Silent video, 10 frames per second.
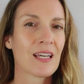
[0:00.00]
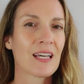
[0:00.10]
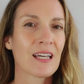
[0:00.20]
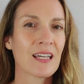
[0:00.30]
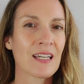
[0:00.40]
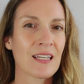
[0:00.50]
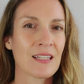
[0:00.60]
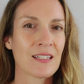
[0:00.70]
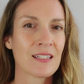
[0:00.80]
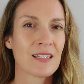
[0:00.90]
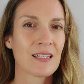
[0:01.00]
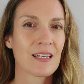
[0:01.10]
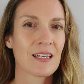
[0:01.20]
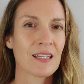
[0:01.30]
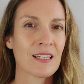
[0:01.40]
R.
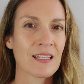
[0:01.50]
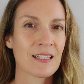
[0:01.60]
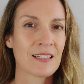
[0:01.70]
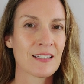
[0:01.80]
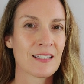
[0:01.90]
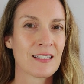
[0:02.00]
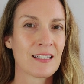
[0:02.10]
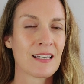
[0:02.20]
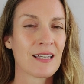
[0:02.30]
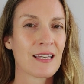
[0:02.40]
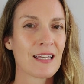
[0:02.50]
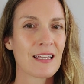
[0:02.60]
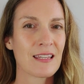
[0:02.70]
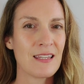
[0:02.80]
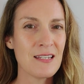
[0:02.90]
R.
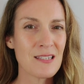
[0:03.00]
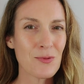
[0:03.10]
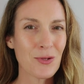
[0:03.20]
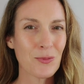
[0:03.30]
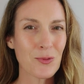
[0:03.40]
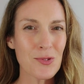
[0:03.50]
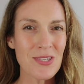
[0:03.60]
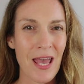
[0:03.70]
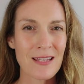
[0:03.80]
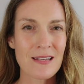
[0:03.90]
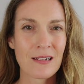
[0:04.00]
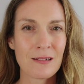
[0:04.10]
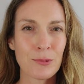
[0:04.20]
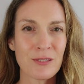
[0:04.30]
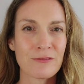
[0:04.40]
This one also has a little
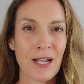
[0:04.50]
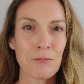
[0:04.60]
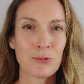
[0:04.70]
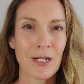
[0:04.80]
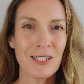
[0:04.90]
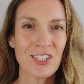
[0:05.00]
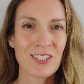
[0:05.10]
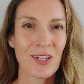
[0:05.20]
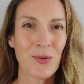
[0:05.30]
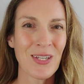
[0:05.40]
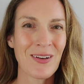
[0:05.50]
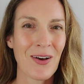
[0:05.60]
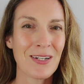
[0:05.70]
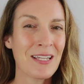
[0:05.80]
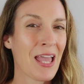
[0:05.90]
bit of vibration going
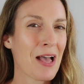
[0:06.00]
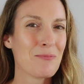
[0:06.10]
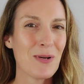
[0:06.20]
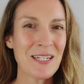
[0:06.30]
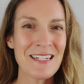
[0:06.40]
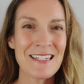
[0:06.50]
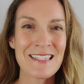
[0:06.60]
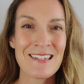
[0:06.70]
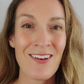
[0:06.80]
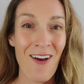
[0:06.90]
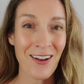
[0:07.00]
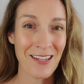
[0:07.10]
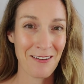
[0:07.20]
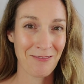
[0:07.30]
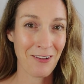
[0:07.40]
on, but it does not
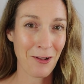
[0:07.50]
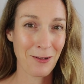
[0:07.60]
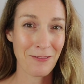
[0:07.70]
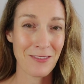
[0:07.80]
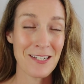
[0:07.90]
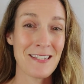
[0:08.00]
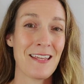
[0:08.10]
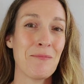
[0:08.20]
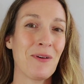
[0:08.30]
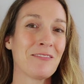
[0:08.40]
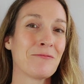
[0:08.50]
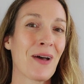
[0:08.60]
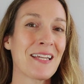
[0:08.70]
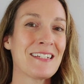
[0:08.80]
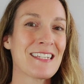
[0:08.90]
involve the tip of
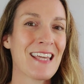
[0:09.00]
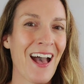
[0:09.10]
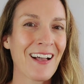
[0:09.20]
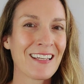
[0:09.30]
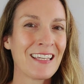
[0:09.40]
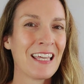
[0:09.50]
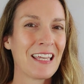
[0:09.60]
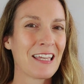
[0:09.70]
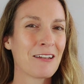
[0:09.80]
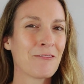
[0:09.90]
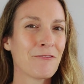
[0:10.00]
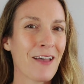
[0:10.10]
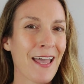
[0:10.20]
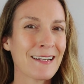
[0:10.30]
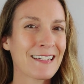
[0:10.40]
my tongue. In
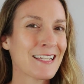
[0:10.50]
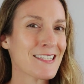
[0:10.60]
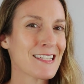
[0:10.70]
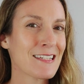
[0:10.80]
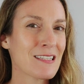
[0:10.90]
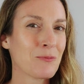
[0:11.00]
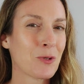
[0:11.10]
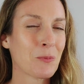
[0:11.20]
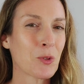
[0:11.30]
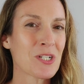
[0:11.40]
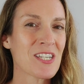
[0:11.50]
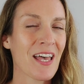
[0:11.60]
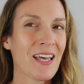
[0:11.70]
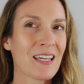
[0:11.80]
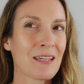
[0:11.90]
fact, let's listen one more
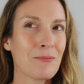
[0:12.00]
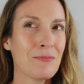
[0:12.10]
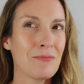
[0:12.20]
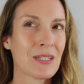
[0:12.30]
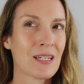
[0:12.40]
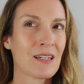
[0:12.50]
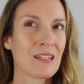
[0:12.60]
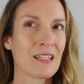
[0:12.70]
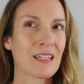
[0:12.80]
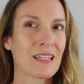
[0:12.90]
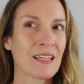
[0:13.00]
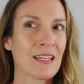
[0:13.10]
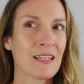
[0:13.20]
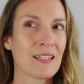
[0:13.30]
time. R.